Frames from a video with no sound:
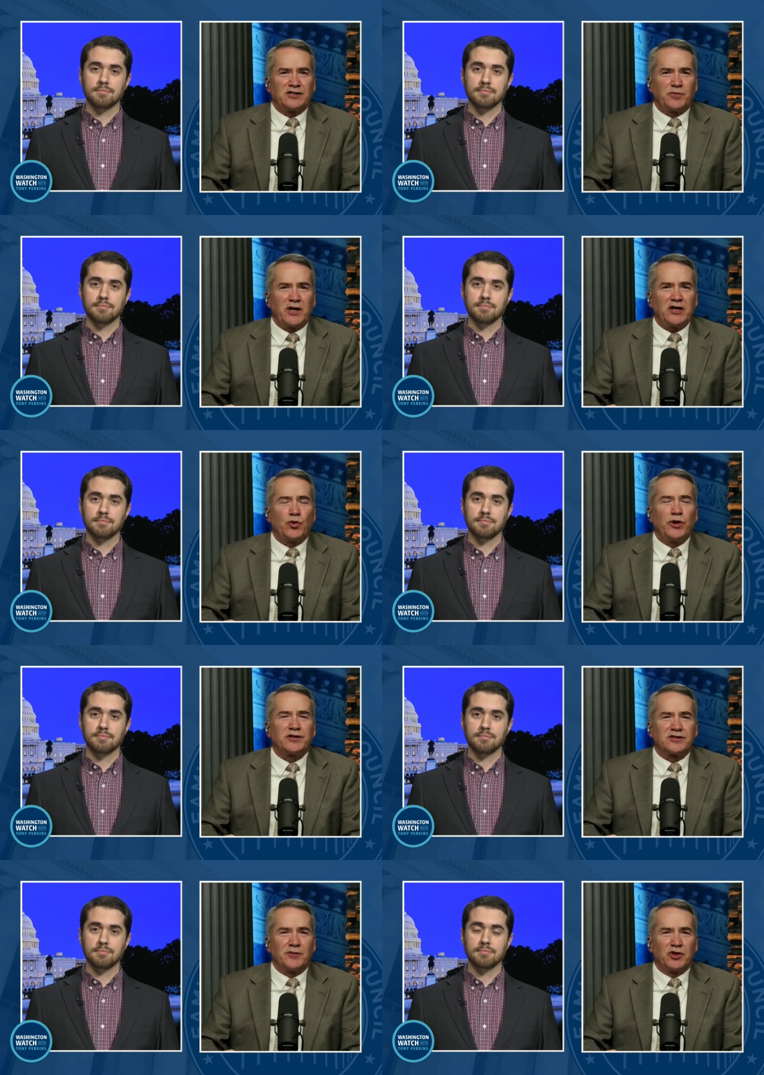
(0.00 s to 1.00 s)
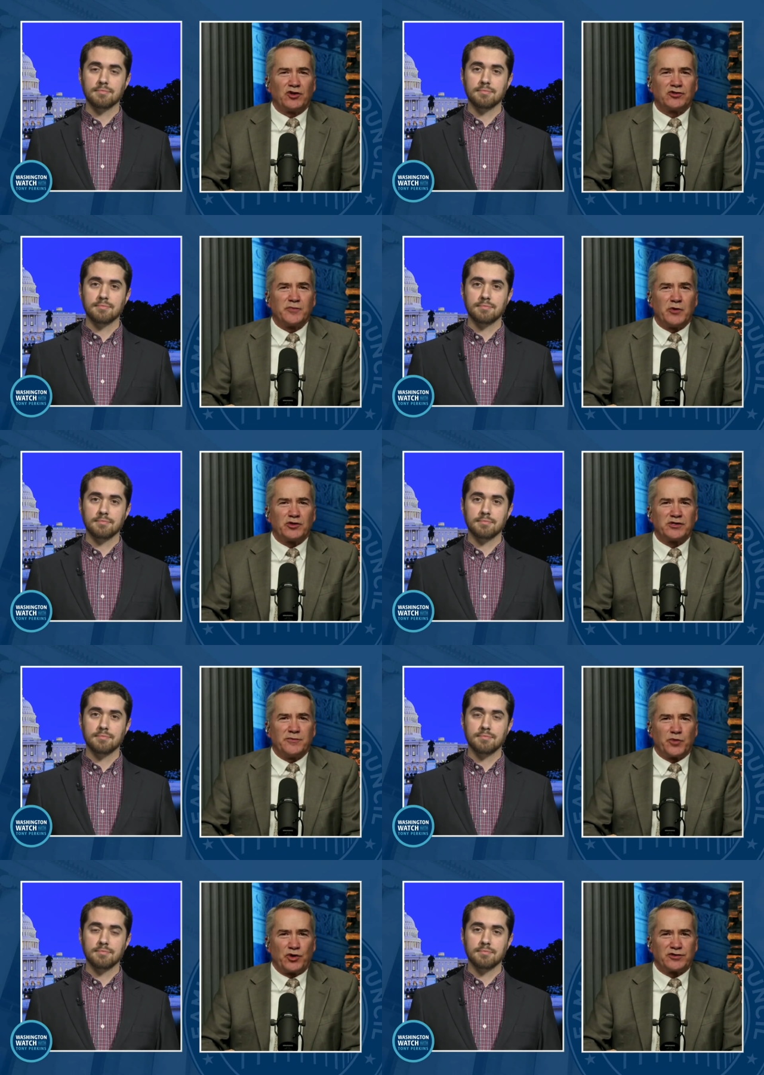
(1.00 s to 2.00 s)
Speaker 1: speak with some of those members
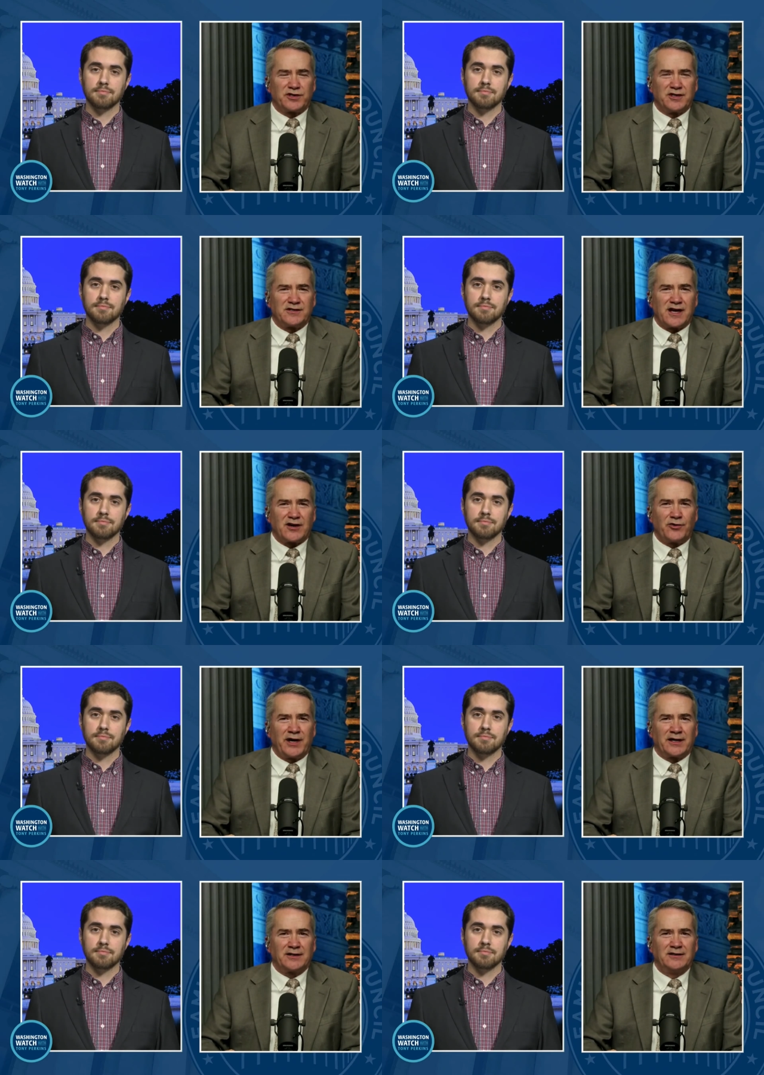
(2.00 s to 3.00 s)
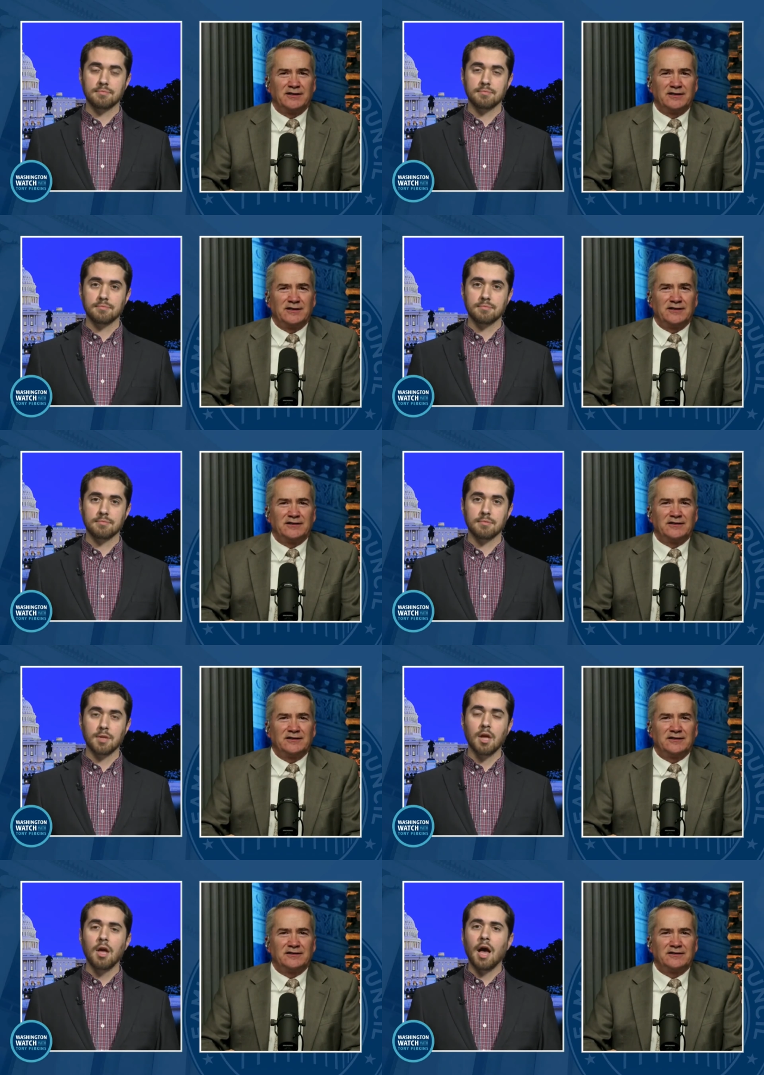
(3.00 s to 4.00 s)
in person, is that correct?
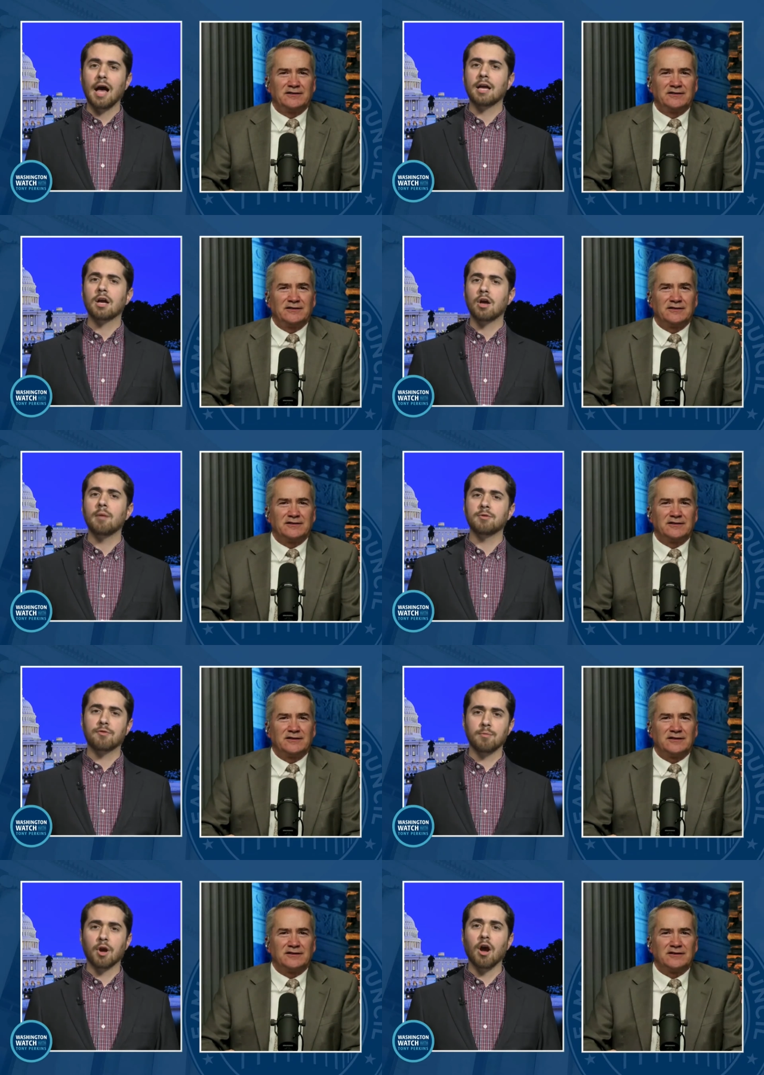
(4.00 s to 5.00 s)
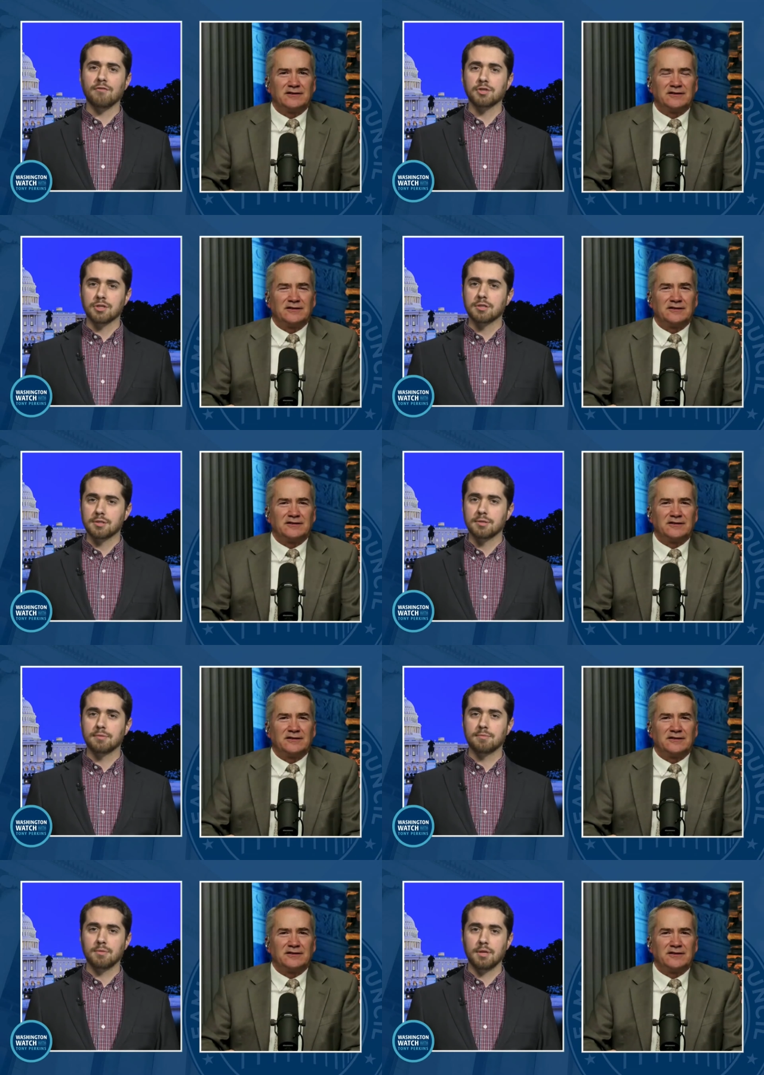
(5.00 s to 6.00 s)
I got
Speaker 2: comment from their offices.
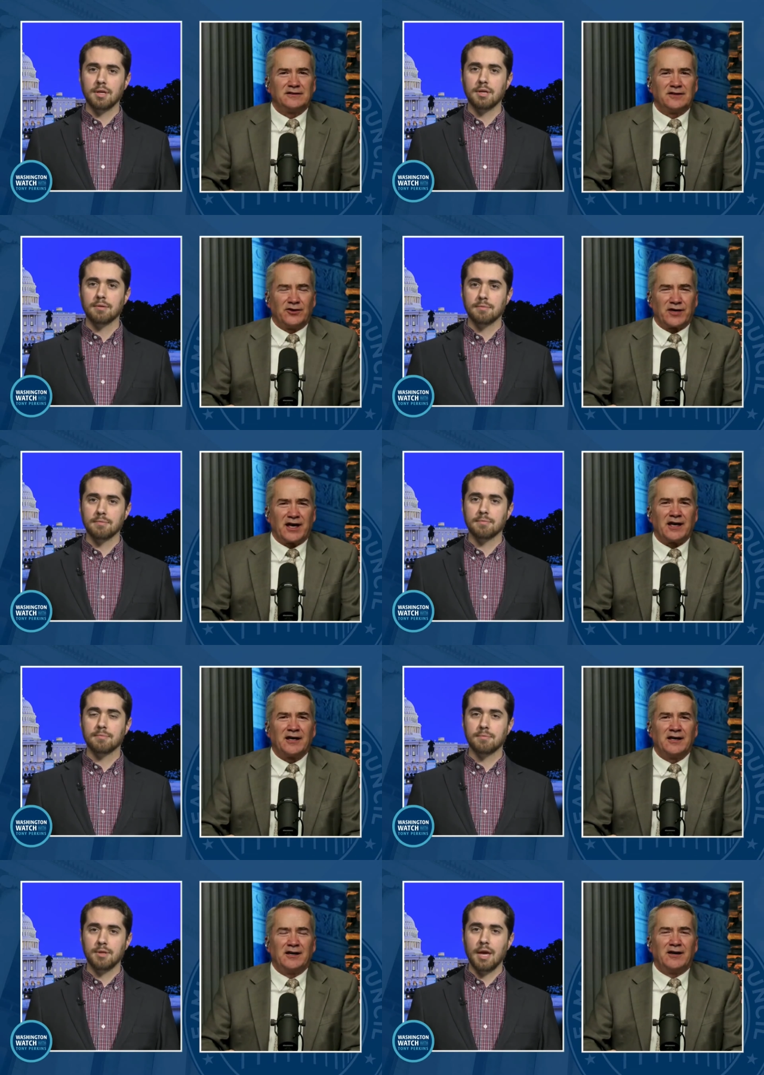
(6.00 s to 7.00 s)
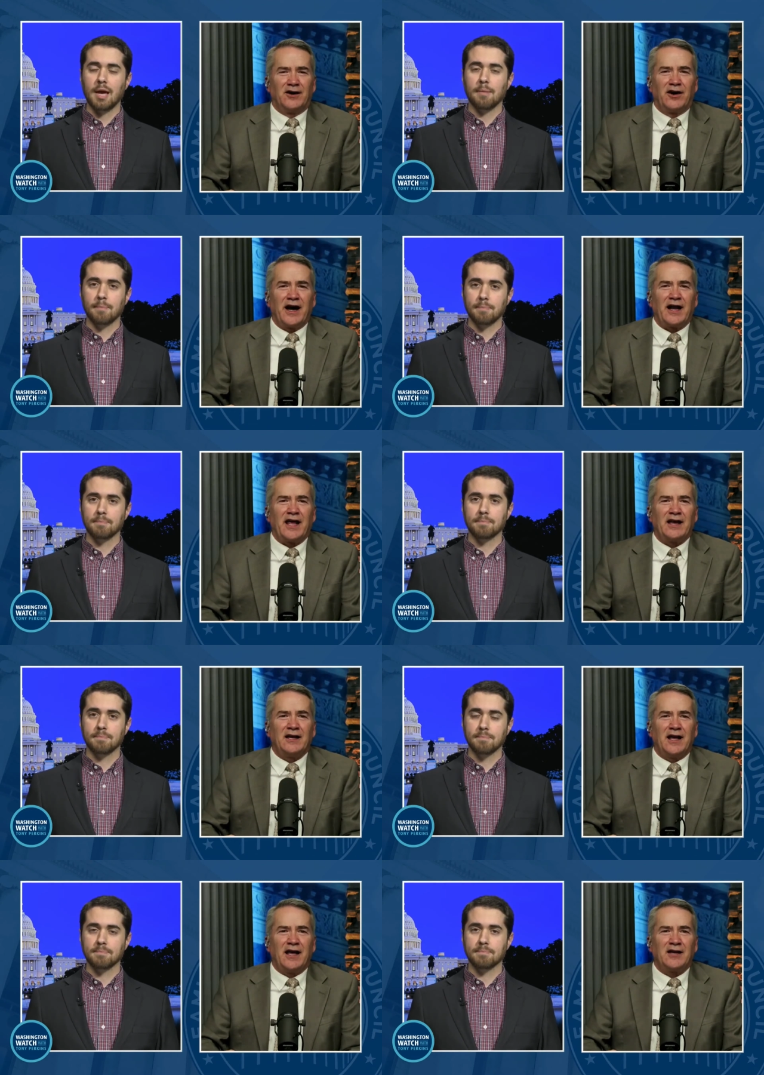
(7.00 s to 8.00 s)
Speaker 1: Okay. Yeah. All right.
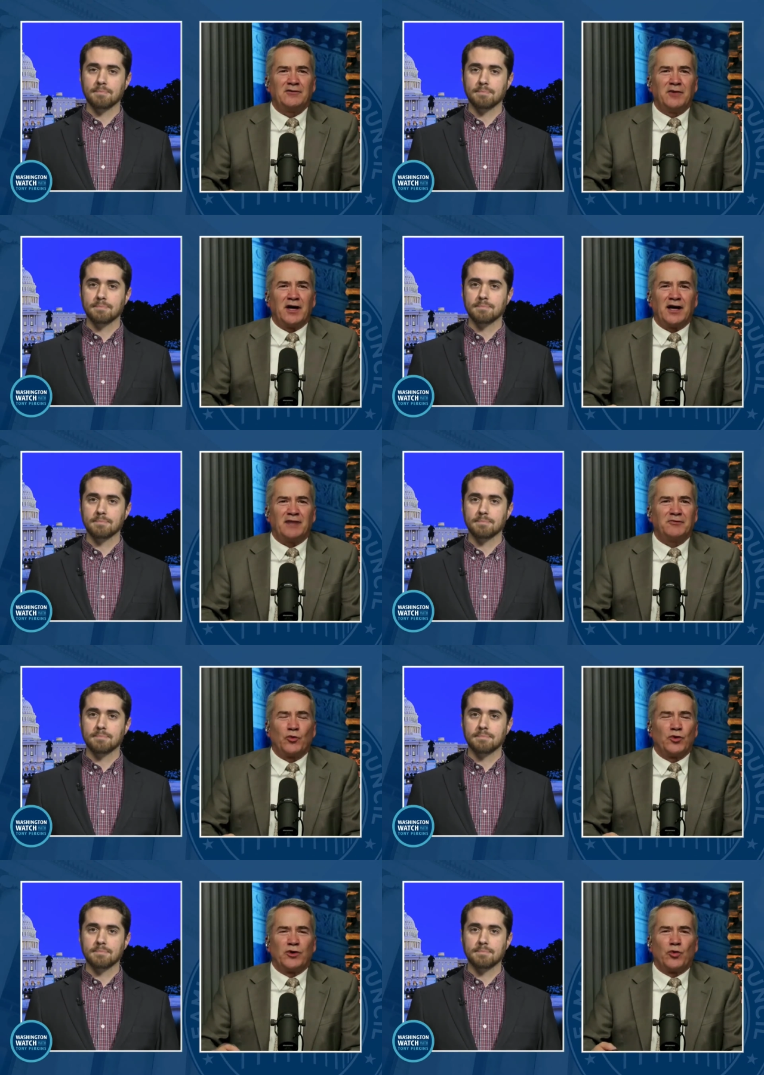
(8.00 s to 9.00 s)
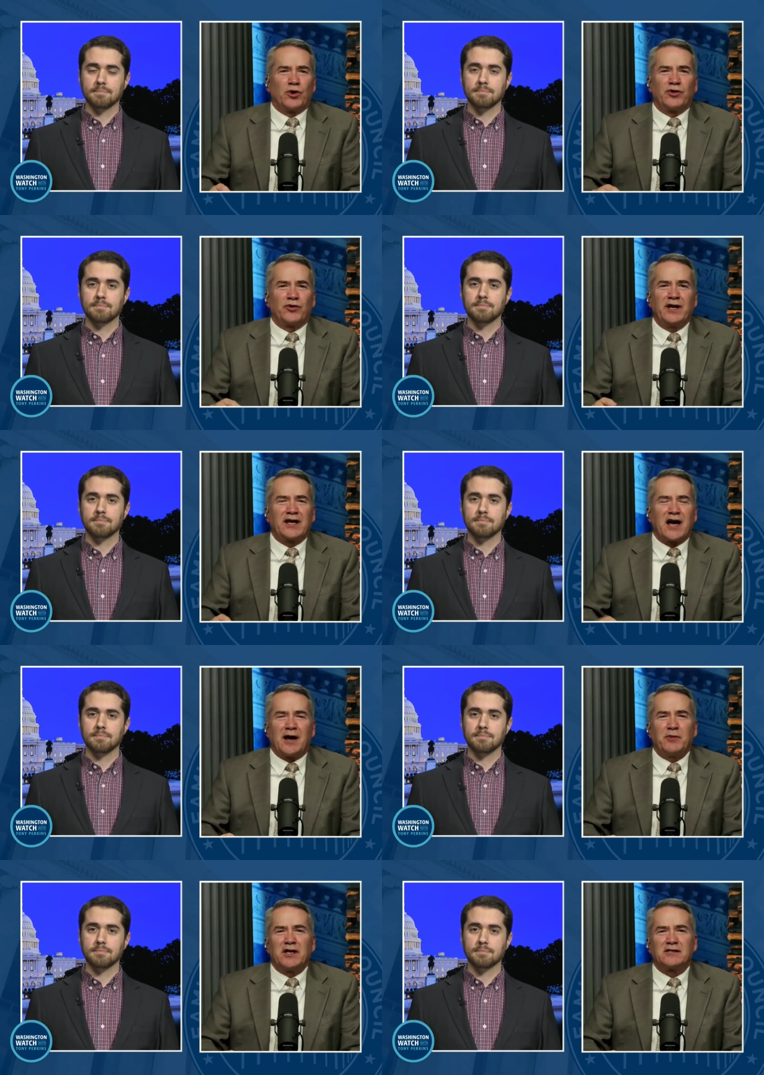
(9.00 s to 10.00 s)
And and uh, were, were, there any
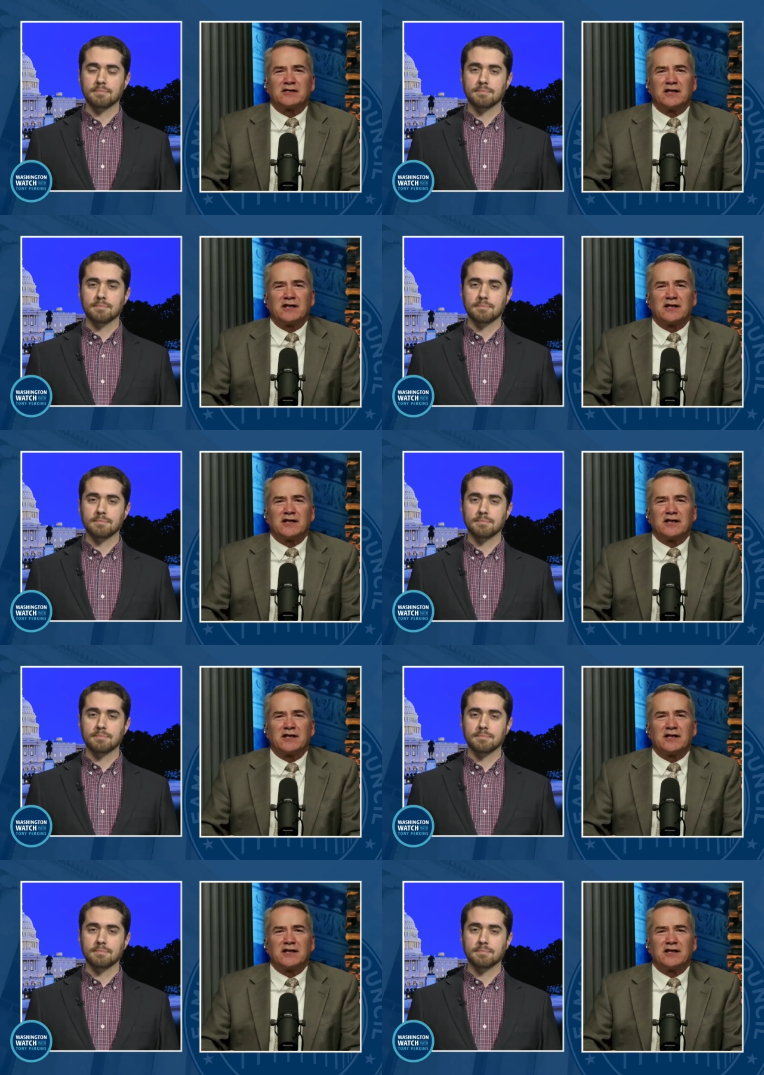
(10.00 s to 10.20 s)
comments